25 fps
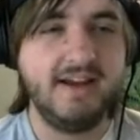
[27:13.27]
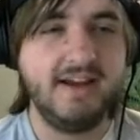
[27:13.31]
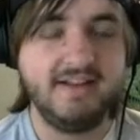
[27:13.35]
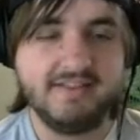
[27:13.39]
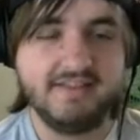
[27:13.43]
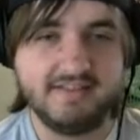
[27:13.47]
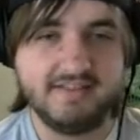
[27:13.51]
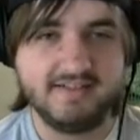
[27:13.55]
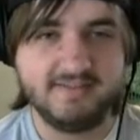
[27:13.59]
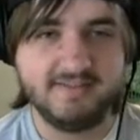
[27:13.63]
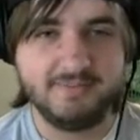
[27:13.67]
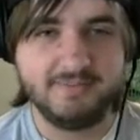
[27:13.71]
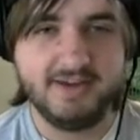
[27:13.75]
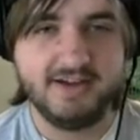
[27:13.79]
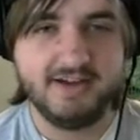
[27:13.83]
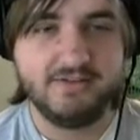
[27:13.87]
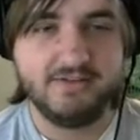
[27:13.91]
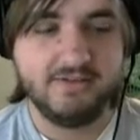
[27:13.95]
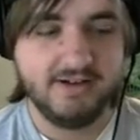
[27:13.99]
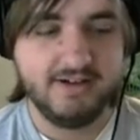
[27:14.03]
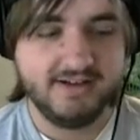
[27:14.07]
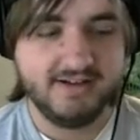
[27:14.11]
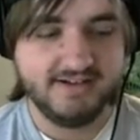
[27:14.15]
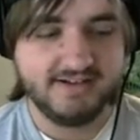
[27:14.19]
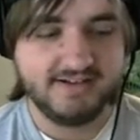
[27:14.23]
as a speed
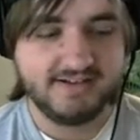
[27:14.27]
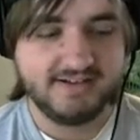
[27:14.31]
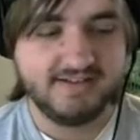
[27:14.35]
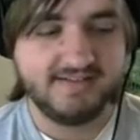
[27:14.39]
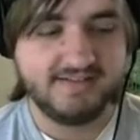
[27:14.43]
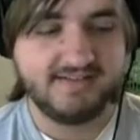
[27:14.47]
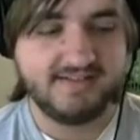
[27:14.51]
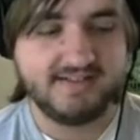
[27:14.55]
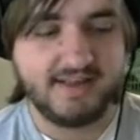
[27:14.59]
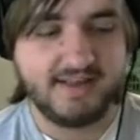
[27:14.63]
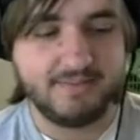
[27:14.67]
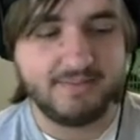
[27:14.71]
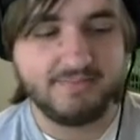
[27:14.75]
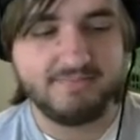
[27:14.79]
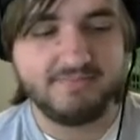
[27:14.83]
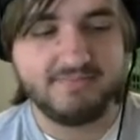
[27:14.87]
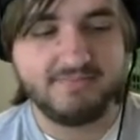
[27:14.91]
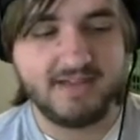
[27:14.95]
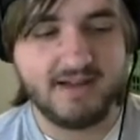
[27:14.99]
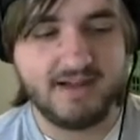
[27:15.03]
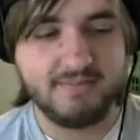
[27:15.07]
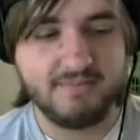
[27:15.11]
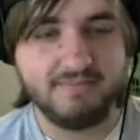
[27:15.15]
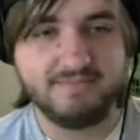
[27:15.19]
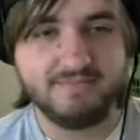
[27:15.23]
run, because
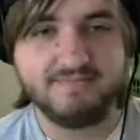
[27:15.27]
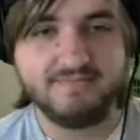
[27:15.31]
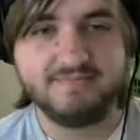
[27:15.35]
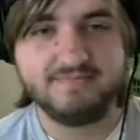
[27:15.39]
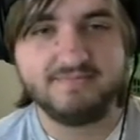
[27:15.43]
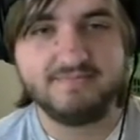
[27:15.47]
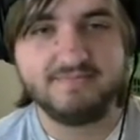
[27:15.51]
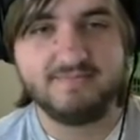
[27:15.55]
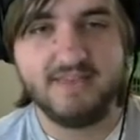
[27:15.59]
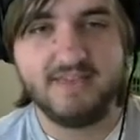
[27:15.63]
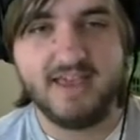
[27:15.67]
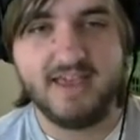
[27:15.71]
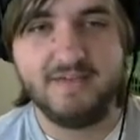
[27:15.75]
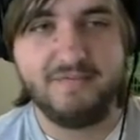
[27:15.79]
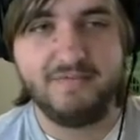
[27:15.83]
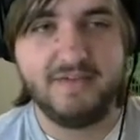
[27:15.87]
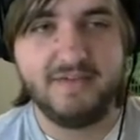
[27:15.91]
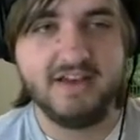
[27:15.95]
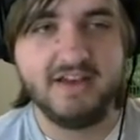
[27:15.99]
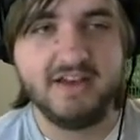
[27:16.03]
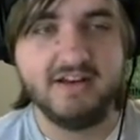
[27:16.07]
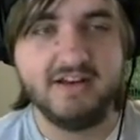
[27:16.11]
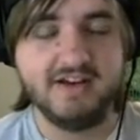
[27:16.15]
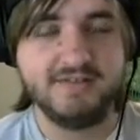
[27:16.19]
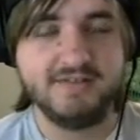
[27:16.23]
I'm
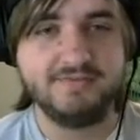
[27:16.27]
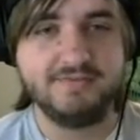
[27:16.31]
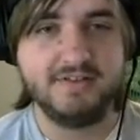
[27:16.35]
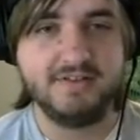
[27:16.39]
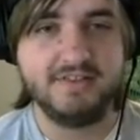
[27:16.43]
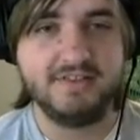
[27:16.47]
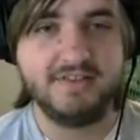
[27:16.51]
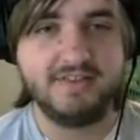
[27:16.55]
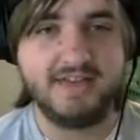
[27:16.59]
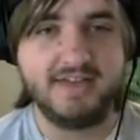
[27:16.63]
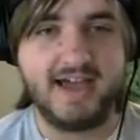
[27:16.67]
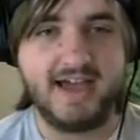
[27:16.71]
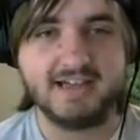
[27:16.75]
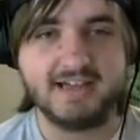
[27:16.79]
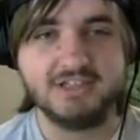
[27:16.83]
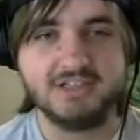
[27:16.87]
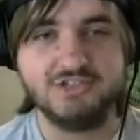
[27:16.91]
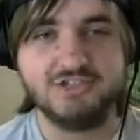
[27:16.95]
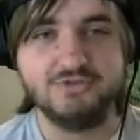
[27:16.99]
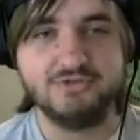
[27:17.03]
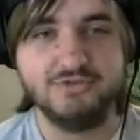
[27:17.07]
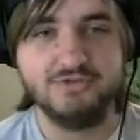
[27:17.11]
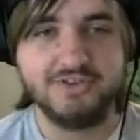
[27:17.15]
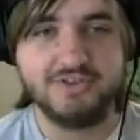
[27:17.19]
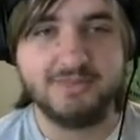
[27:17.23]
iffy enough with
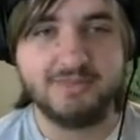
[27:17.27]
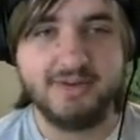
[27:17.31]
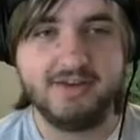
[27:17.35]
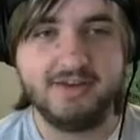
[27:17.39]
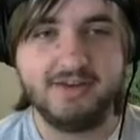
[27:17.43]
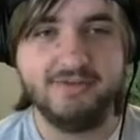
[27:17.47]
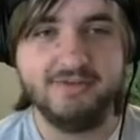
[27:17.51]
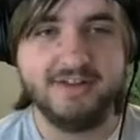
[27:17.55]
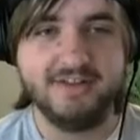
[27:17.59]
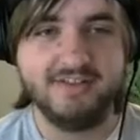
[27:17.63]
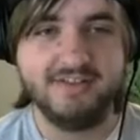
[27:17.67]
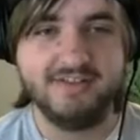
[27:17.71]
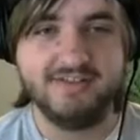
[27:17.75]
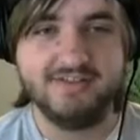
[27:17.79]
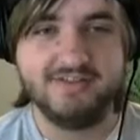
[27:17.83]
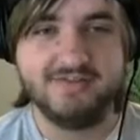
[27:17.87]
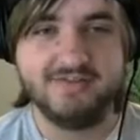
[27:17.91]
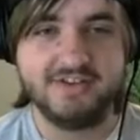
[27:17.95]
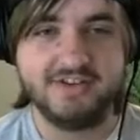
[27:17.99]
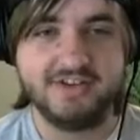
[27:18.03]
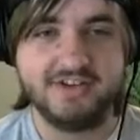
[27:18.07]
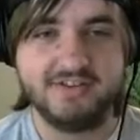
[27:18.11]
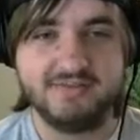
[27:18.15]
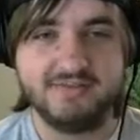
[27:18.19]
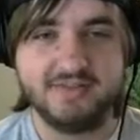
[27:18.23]
actual speedruns of
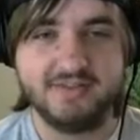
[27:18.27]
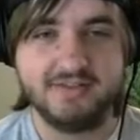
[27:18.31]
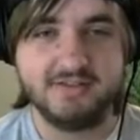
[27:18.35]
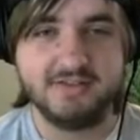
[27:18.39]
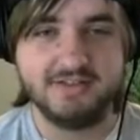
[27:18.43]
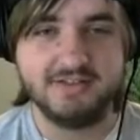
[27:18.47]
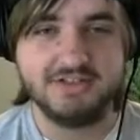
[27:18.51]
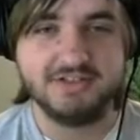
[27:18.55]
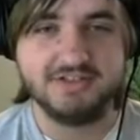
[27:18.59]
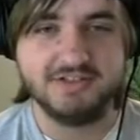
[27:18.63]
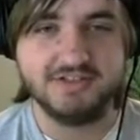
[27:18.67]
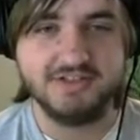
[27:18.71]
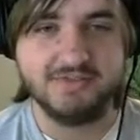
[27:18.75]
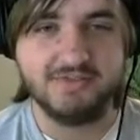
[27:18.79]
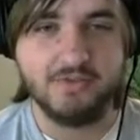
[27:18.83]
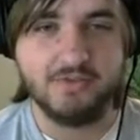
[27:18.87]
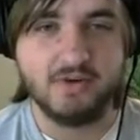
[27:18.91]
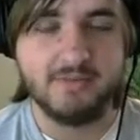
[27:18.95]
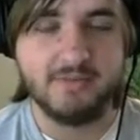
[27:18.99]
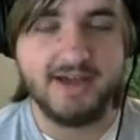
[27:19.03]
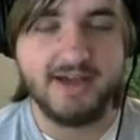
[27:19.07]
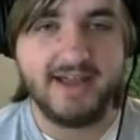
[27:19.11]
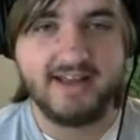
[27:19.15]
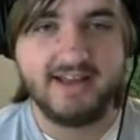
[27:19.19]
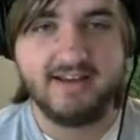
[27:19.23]
just the glitchless
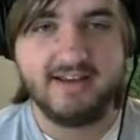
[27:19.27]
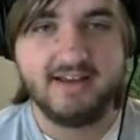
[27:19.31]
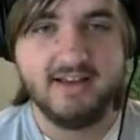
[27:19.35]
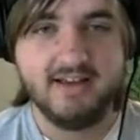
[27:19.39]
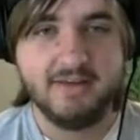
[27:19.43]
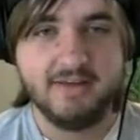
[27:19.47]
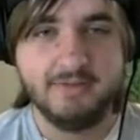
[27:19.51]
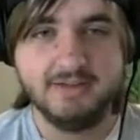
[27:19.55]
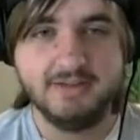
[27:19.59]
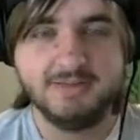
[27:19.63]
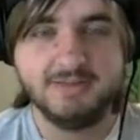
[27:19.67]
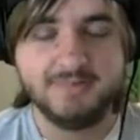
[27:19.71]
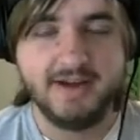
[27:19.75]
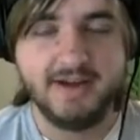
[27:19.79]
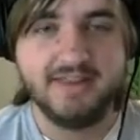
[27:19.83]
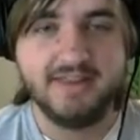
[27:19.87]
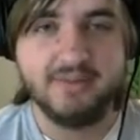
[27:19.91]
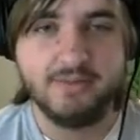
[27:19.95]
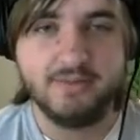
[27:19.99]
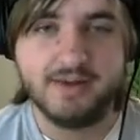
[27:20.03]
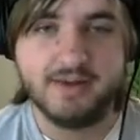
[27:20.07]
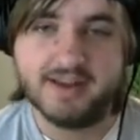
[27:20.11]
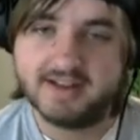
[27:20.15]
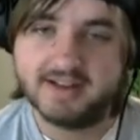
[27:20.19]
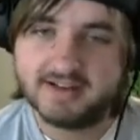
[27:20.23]
format, which, by
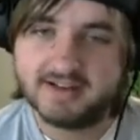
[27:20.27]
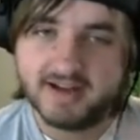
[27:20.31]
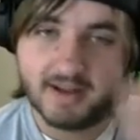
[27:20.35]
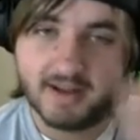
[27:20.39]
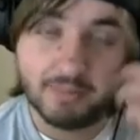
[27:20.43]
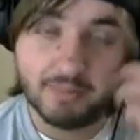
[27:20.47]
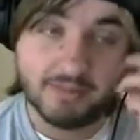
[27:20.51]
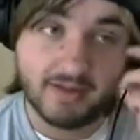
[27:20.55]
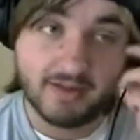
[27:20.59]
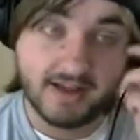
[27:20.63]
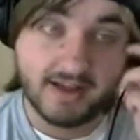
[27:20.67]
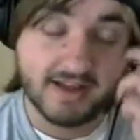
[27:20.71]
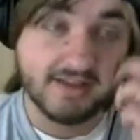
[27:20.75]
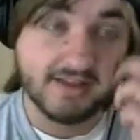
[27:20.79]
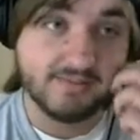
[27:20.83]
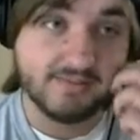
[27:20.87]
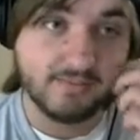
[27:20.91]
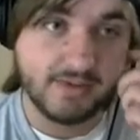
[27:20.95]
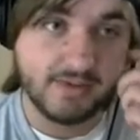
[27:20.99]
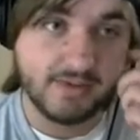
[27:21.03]
the way, I